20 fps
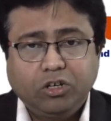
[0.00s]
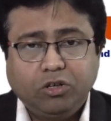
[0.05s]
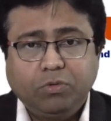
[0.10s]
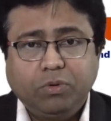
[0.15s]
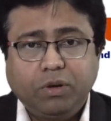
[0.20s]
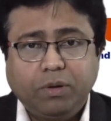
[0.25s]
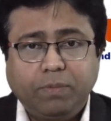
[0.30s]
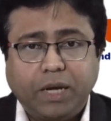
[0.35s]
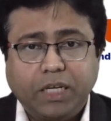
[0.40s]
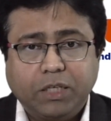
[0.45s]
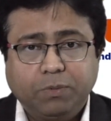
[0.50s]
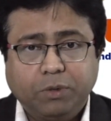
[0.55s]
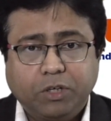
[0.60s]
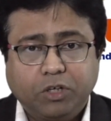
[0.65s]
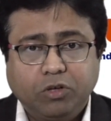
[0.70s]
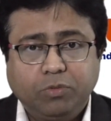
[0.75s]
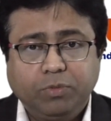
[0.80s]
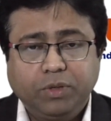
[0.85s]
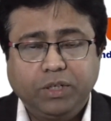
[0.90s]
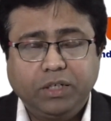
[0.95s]
even mass
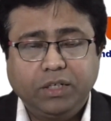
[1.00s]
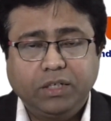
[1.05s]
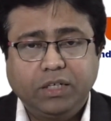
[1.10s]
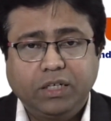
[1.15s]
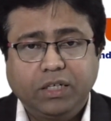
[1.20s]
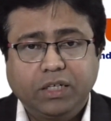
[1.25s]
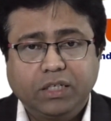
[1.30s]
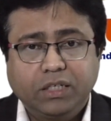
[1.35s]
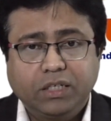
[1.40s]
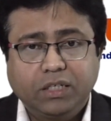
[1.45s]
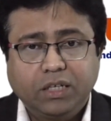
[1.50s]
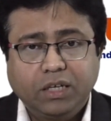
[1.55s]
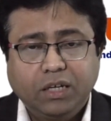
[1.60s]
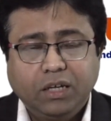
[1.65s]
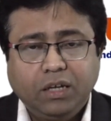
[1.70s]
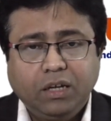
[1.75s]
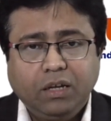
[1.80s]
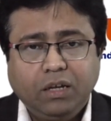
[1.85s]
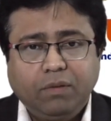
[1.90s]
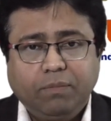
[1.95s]
spectrometry data sets,
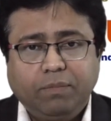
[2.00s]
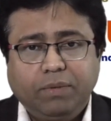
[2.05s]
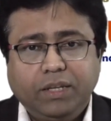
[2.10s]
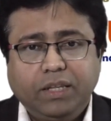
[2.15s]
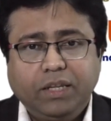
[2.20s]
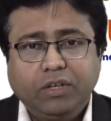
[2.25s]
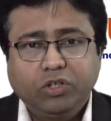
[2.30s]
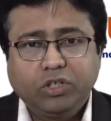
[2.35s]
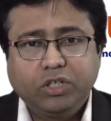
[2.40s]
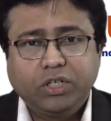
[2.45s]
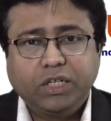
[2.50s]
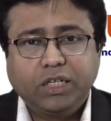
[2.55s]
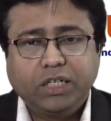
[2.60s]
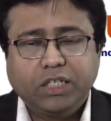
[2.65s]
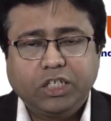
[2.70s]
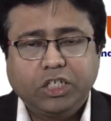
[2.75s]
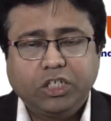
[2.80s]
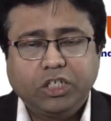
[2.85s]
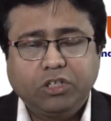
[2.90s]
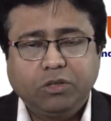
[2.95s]
but those data
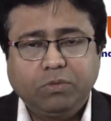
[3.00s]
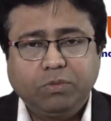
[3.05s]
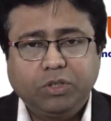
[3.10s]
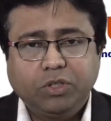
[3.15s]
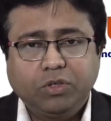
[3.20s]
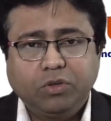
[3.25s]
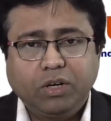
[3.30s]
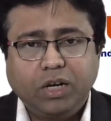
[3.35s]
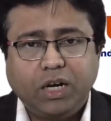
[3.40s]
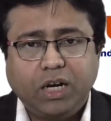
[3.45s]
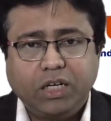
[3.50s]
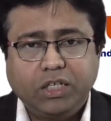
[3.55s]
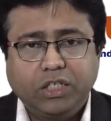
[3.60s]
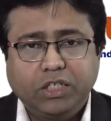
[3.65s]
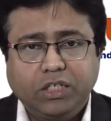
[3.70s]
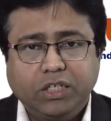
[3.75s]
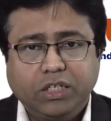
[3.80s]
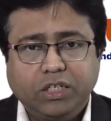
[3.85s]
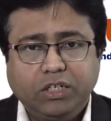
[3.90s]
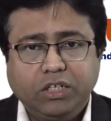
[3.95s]
sets will be so large
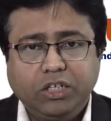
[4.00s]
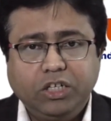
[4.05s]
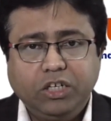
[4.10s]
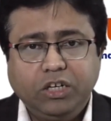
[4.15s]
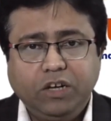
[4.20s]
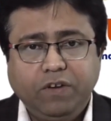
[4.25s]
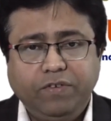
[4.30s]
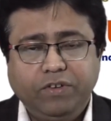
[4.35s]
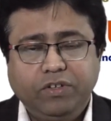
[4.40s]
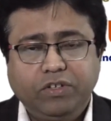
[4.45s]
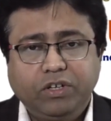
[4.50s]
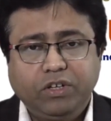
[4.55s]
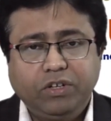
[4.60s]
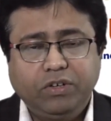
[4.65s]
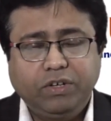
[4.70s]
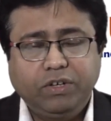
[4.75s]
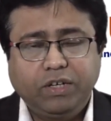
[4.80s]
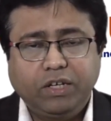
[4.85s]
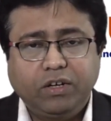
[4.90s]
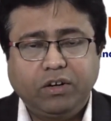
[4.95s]
that individually
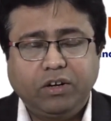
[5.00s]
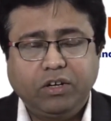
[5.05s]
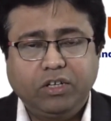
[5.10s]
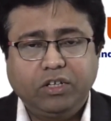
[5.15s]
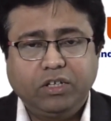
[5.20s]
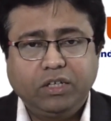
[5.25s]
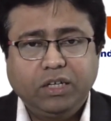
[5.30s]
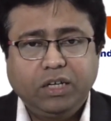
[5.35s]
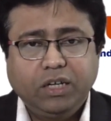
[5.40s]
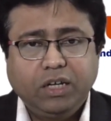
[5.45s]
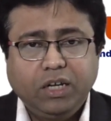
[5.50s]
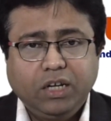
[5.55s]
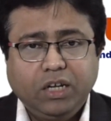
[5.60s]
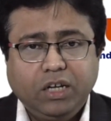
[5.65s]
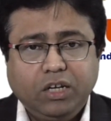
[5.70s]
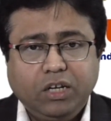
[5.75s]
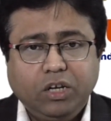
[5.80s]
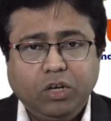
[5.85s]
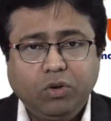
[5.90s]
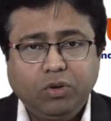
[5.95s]
you cannot
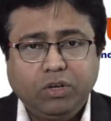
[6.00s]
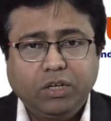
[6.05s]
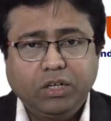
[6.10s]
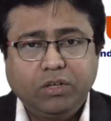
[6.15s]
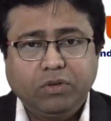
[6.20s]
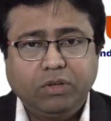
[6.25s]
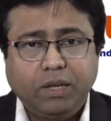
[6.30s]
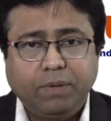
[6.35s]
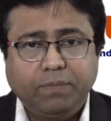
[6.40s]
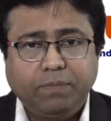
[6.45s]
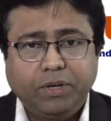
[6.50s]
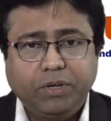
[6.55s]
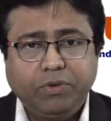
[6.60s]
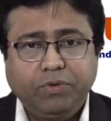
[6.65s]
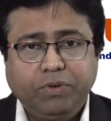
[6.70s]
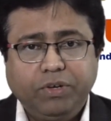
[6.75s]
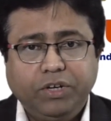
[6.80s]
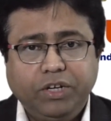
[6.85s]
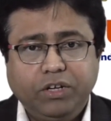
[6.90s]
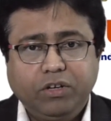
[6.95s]
look into them, but you
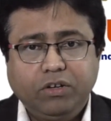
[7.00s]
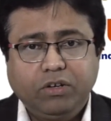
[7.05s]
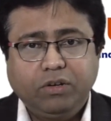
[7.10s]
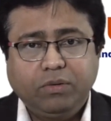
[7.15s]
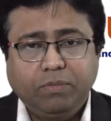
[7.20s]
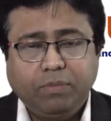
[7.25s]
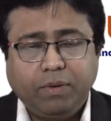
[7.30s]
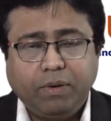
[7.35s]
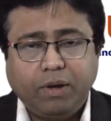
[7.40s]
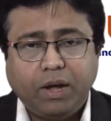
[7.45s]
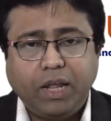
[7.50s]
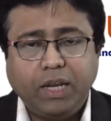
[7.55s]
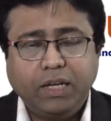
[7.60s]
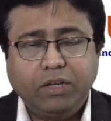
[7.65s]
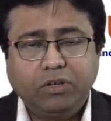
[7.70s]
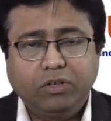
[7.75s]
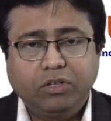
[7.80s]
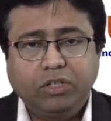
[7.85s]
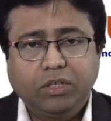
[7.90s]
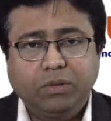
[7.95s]
need
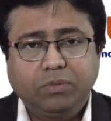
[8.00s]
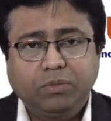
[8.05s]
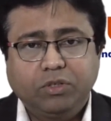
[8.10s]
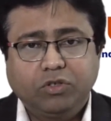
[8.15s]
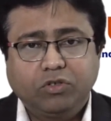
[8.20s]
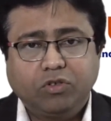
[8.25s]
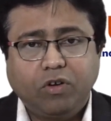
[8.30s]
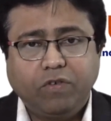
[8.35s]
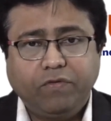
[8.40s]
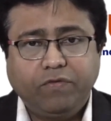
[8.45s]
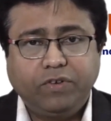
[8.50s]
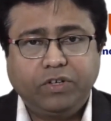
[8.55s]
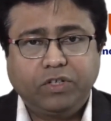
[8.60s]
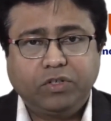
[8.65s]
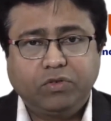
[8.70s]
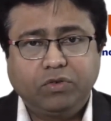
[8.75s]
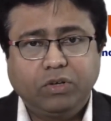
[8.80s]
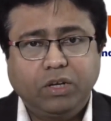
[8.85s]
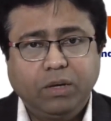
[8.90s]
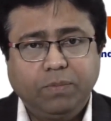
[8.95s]
algorithms and
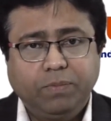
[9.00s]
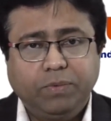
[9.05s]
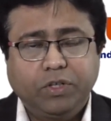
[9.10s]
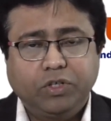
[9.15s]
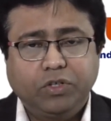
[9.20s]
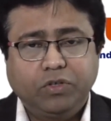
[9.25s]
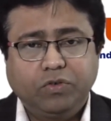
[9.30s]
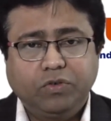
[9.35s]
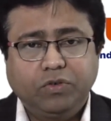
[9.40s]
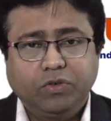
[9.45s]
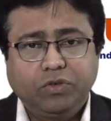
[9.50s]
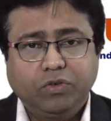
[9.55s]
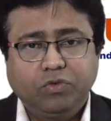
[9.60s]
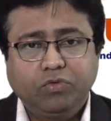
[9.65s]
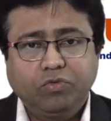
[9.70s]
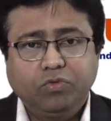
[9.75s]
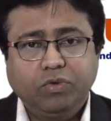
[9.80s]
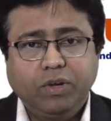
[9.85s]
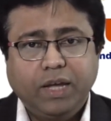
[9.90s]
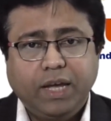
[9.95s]
softwares to help us
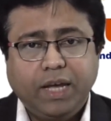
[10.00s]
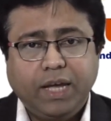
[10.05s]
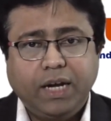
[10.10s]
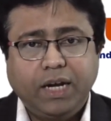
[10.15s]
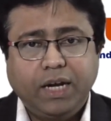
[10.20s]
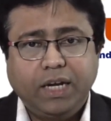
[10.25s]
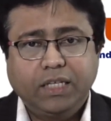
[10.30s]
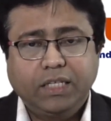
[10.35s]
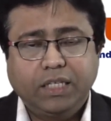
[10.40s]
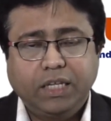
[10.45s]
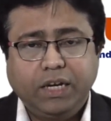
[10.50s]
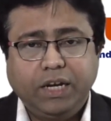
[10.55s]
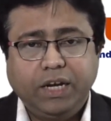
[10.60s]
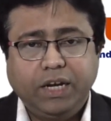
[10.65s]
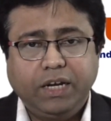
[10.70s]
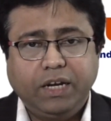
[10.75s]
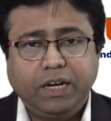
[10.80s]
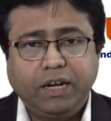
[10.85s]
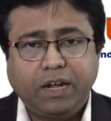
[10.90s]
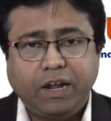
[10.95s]
to analyze the
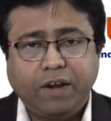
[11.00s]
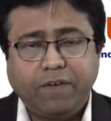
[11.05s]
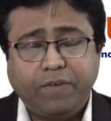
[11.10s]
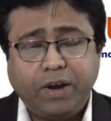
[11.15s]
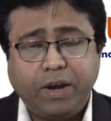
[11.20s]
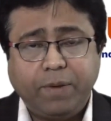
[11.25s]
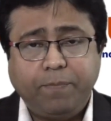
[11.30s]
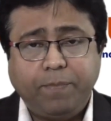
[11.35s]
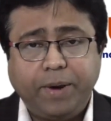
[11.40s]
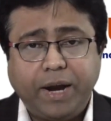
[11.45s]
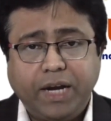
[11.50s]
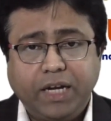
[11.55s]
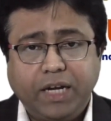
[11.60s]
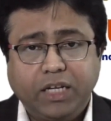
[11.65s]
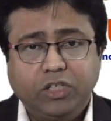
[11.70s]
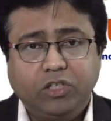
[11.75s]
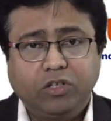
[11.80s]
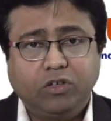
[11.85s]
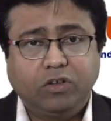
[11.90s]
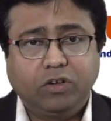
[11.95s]
data and find
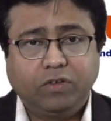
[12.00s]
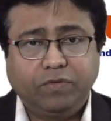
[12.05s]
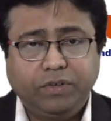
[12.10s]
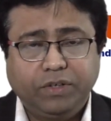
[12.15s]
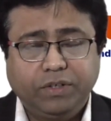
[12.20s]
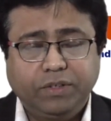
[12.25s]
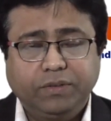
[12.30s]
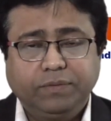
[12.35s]
patterns out of it.